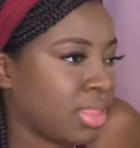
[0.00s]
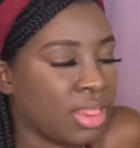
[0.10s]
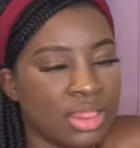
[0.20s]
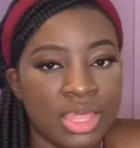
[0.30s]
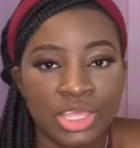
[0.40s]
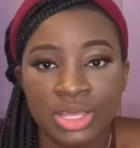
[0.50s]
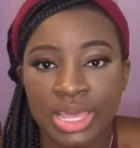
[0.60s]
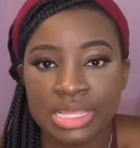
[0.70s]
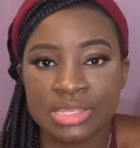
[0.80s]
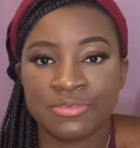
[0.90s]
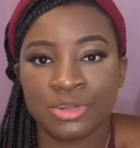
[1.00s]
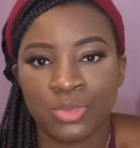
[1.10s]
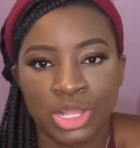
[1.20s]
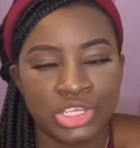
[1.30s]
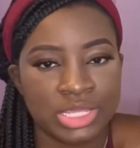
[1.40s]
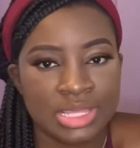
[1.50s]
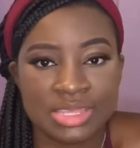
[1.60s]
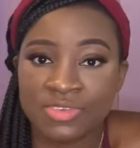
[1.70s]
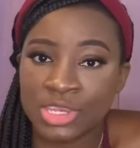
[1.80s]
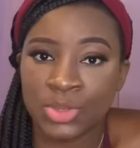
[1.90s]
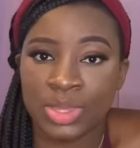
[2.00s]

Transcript: Thank you guys for watching this video.